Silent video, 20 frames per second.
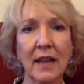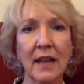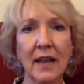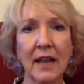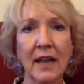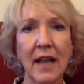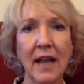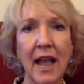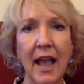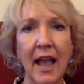
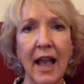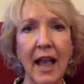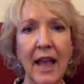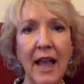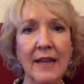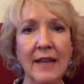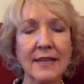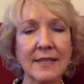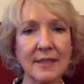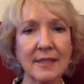
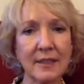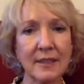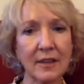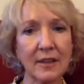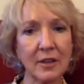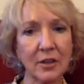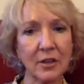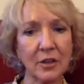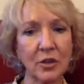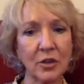and
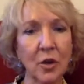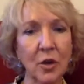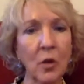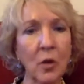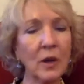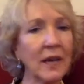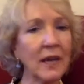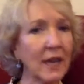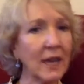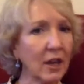don't
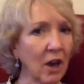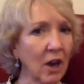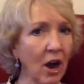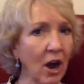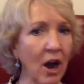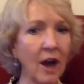get caught